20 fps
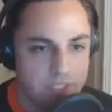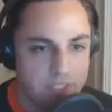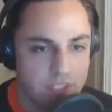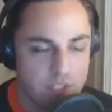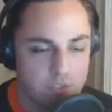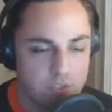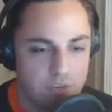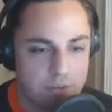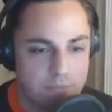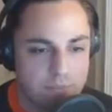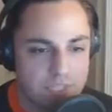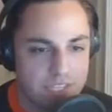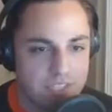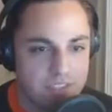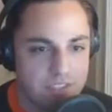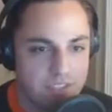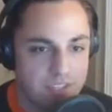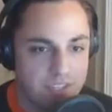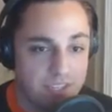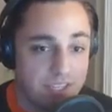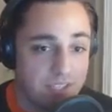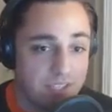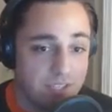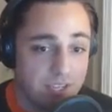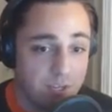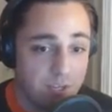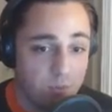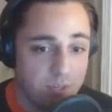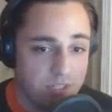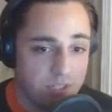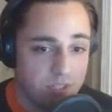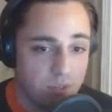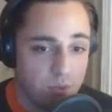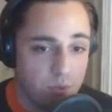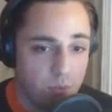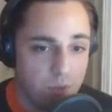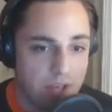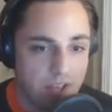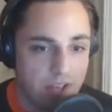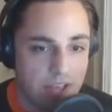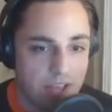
Yastrzemski's continuing to do well.